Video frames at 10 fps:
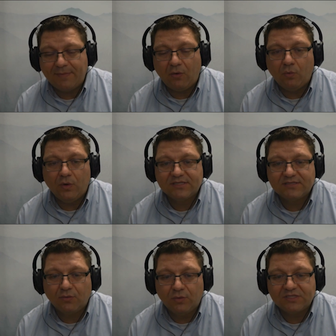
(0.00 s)
about
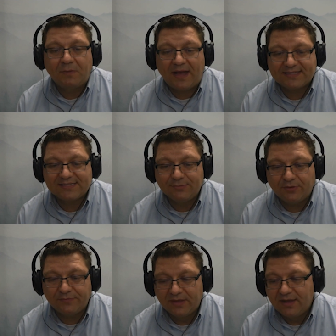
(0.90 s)
what's
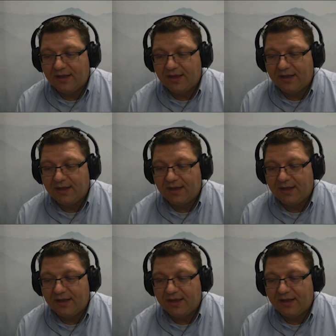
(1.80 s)
possible.